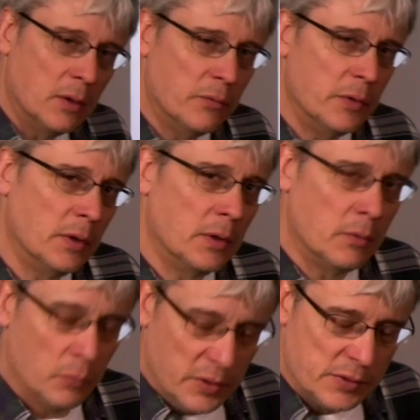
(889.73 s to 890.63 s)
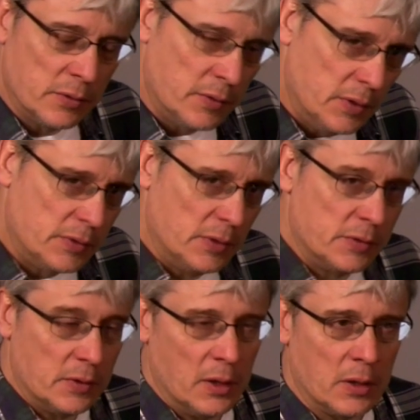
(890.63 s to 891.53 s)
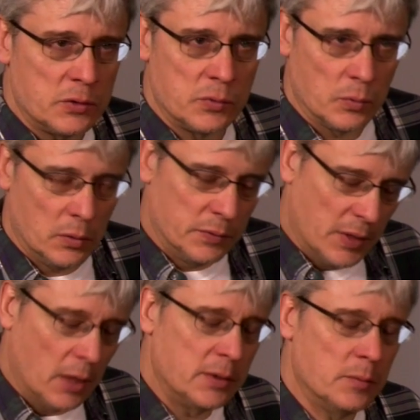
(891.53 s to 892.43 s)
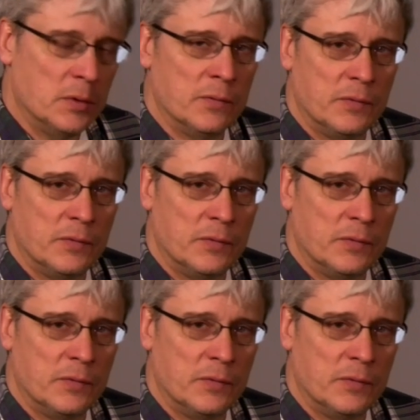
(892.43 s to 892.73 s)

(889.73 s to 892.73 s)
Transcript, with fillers: of the recent theses. The actual document,